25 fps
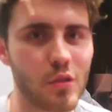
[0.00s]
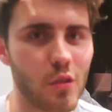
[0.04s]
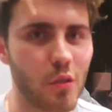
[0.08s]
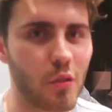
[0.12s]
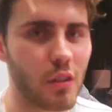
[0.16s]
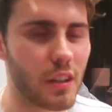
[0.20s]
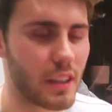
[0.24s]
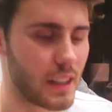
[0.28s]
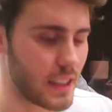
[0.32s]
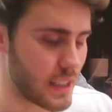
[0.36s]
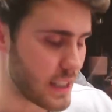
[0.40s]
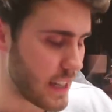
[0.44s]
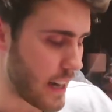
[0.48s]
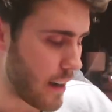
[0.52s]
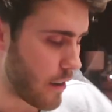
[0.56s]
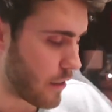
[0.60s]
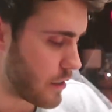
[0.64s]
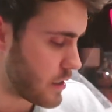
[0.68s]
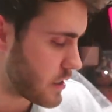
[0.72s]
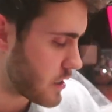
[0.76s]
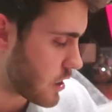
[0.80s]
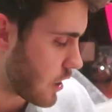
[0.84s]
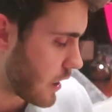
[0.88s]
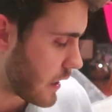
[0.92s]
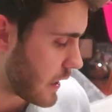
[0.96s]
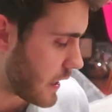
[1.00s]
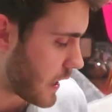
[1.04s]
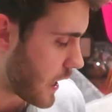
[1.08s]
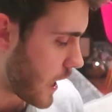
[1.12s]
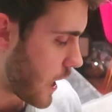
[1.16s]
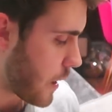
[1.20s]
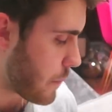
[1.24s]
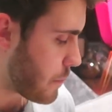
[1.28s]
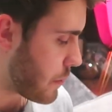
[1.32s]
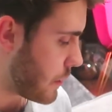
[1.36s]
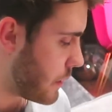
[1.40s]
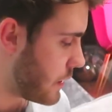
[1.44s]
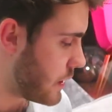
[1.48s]
sort all of this out and tidy it
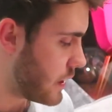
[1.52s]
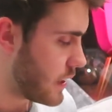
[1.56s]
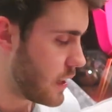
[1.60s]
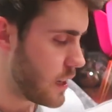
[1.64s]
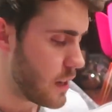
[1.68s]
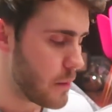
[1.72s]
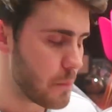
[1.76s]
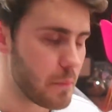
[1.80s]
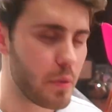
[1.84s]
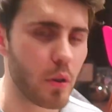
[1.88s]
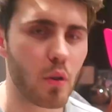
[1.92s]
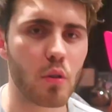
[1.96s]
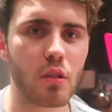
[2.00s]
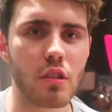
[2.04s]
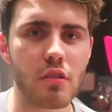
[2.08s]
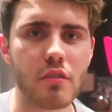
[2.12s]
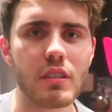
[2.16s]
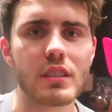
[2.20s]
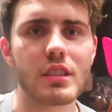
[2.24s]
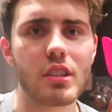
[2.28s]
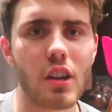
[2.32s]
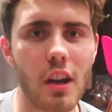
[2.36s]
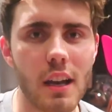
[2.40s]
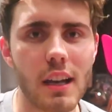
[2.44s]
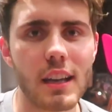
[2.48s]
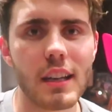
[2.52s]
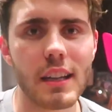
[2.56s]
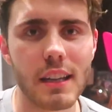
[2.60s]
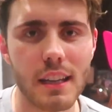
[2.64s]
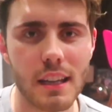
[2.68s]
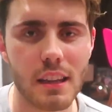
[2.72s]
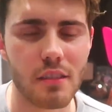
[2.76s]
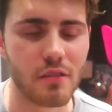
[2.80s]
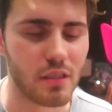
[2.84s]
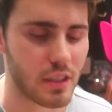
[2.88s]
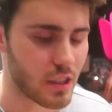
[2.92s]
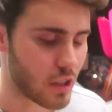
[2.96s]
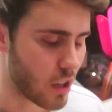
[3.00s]
up and put all the recycling
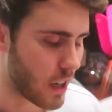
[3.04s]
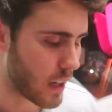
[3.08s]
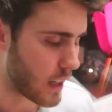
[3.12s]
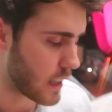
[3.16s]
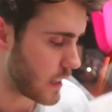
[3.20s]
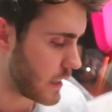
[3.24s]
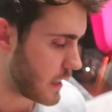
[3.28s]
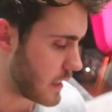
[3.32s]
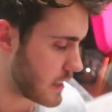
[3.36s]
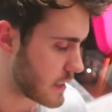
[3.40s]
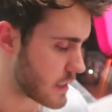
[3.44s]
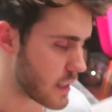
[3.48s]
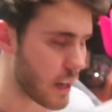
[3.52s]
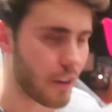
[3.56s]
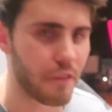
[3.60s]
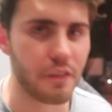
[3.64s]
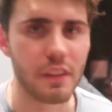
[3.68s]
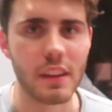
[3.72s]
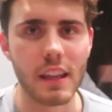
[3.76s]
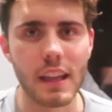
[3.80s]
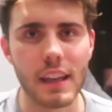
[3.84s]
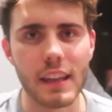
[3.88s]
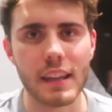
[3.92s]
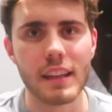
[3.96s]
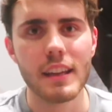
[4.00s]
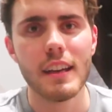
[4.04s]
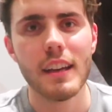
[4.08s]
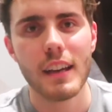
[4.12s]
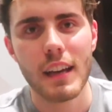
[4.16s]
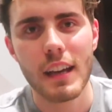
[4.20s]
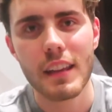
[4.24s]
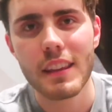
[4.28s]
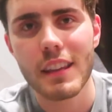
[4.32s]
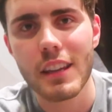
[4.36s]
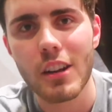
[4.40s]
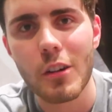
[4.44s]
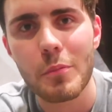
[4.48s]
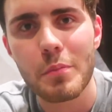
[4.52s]
in the recycling and stuff, and
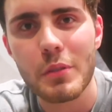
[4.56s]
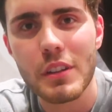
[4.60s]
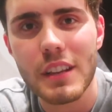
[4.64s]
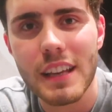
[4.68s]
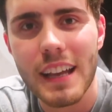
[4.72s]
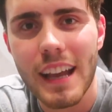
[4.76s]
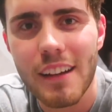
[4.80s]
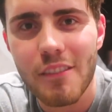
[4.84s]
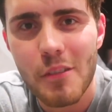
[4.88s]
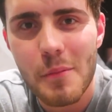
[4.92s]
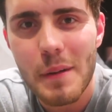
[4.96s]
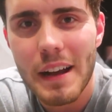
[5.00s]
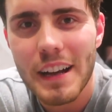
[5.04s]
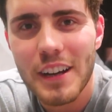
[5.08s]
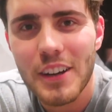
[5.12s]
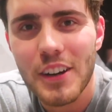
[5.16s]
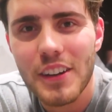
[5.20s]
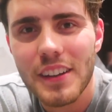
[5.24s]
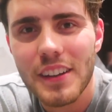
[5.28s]
then I'll put the camera back